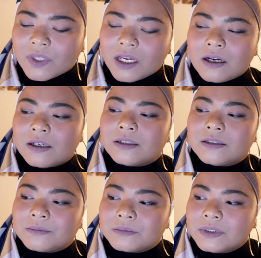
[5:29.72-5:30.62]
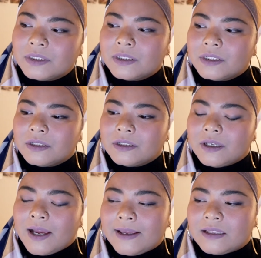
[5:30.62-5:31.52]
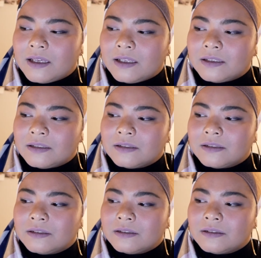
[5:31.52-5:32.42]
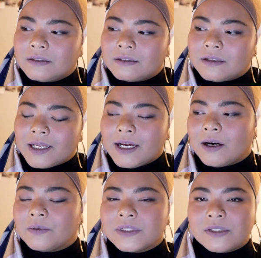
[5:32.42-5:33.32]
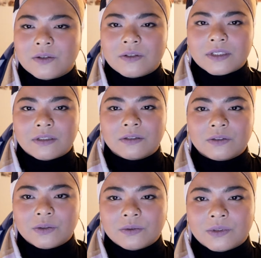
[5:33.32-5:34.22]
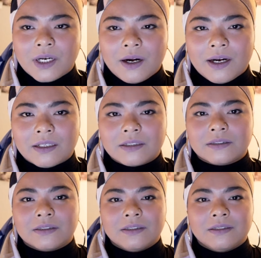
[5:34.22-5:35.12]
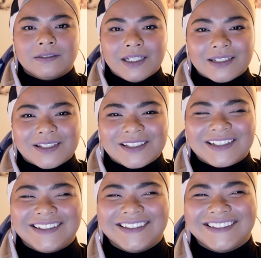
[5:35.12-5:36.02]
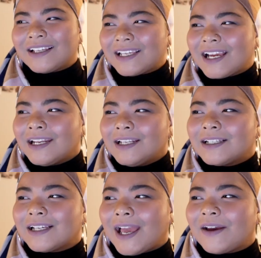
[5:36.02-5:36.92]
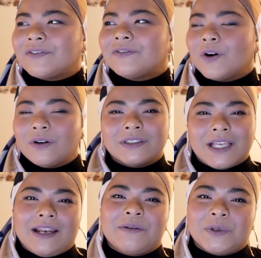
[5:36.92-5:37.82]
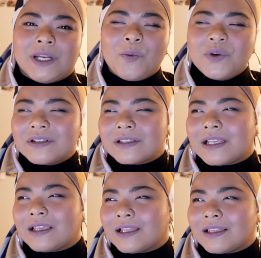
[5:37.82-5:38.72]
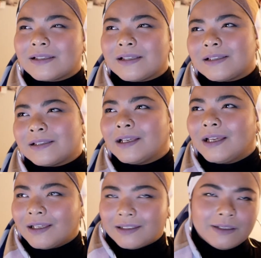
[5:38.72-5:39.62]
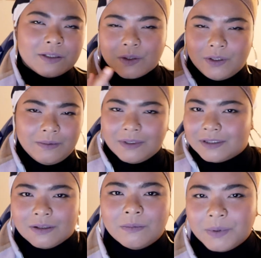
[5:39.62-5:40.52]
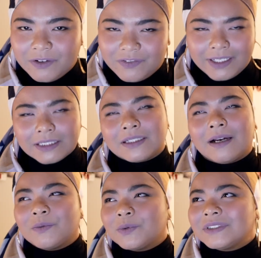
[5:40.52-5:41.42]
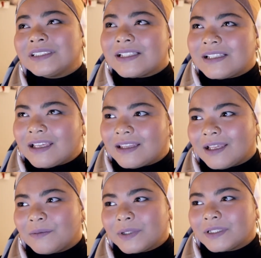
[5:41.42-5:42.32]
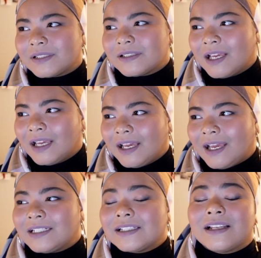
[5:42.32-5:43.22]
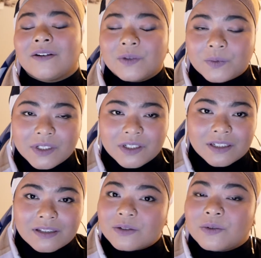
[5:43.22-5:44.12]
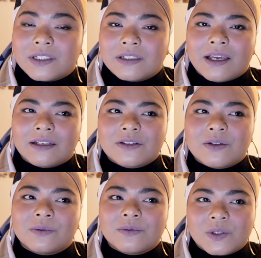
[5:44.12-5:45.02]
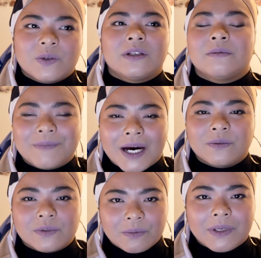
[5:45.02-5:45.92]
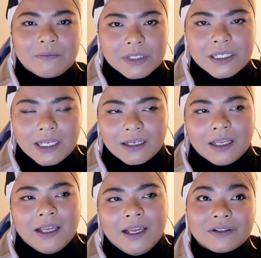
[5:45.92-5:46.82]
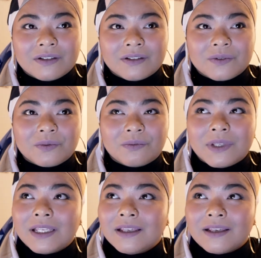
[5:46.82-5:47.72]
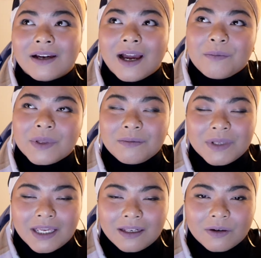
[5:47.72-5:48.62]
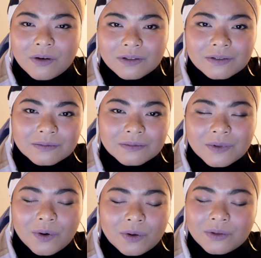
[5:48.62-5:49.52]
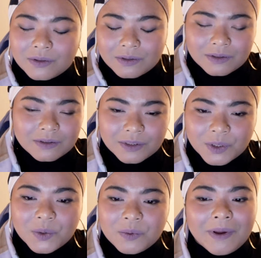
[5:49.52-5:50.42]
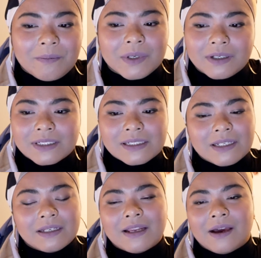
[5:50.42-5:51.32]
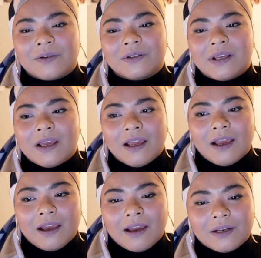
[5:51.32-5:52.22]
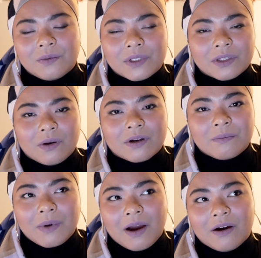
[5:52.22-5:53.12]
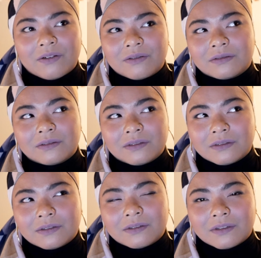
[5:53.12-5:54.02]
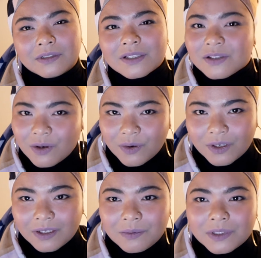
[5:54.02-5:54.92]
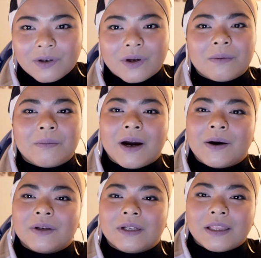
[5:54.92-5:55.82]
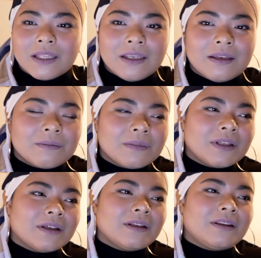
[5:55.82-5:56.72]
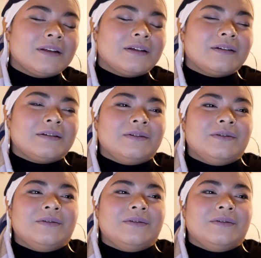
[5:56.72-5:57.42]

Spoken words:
And then, yeah, I was chosen to direct Dusk. It kind of have all the element. I wouldn't say that this script is so perfect. I wouldn't say that because at this level, we are just student. And so student bound to make mistake. Me and all the crew members sit down and we talk about the story. We talk about the theme, the